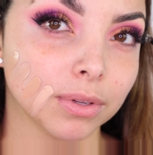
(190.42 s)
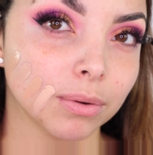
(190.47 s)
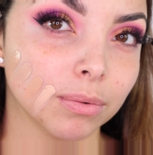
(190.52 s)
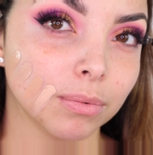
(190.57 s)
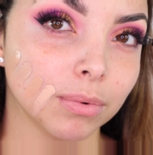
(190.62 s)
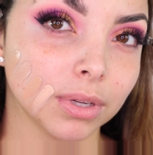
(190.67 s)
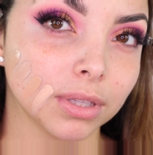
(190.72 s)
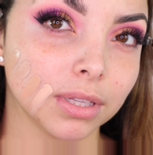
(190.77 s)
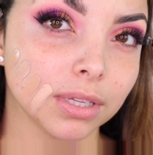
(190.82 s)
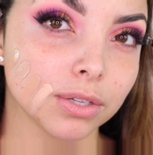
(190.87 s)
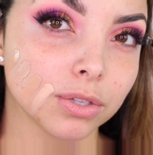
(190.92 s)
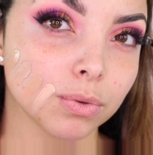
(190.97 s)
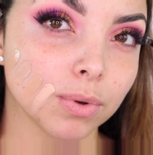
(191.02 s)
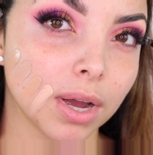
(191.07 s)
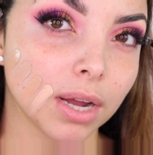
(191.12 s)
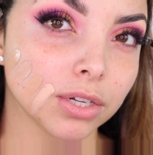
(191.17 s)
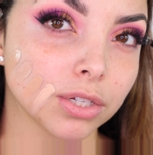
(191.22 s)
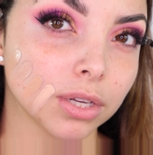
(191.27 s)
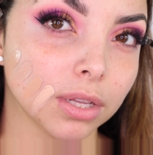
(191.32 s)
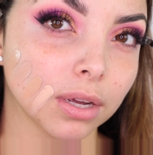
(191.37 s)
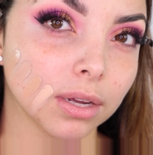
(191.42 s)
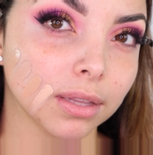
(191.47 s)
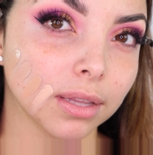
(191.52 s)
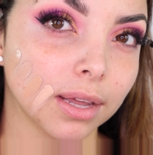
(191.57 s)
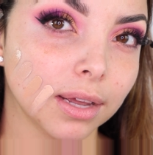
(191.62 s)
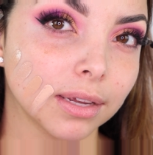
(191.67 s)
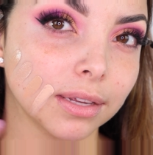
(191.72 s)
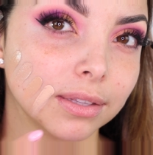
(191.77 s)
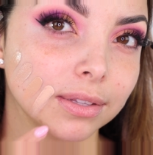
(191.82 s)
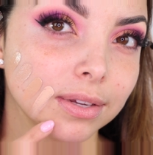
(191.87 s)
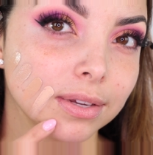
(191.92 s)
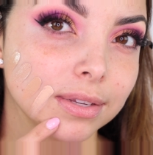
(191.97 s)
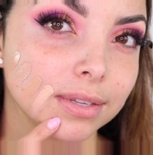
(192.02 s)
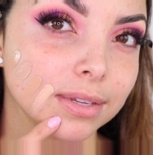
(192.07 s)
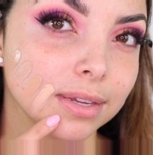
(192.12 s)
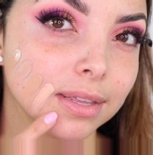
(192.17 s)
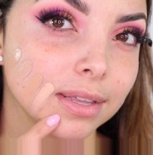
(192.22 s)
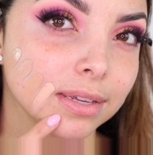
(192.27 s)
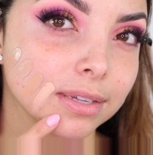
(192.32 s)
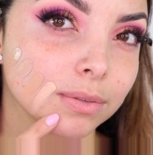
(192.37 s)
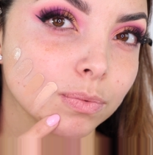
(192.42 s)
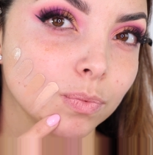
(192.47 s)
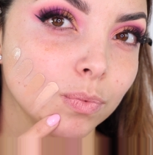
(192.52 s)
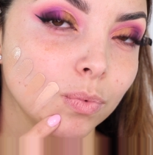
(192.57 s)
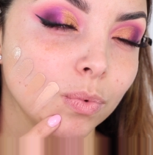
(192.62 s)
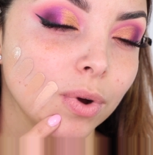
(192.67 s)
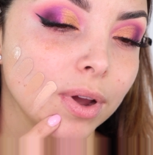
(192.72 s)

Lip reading: what the swatch looked like. Do you see this is